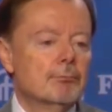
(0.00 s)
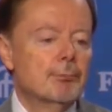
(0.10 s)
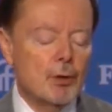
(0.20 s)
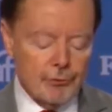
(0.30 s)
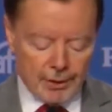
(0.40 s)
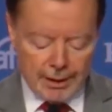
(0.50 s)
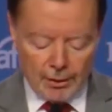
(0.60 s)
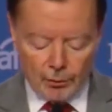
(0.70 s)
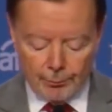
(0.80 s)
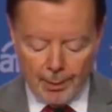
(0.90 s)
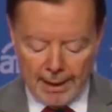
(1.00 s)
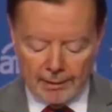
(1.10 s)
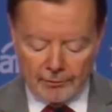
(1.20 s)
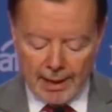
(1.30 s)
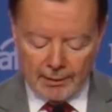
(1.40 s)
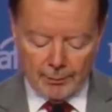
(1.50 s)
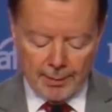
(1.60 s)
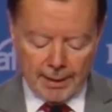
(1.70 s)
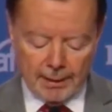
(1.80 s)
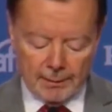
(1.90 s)
Both killed by a
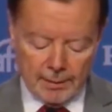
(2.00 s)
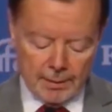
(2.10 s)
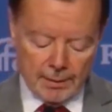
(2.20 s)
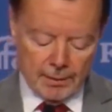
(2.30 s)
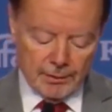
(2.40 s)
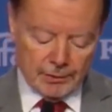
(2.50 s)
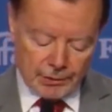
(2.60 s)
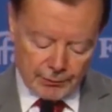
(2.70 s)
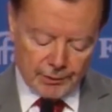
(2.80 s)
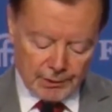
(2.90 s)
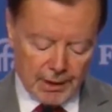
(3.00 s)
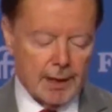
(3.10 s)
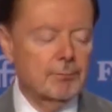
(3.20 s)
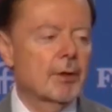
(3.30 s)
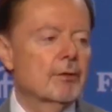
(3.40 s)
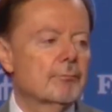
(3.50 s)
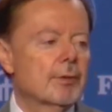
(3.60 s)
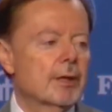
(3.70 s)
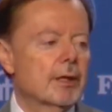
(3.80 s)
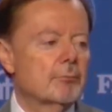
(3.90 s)
Taliban suicide
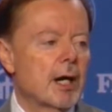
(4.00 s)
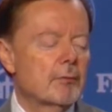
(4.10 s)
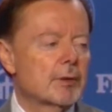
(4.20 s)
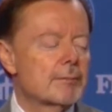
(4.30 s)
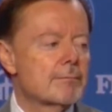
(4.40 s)
bomber.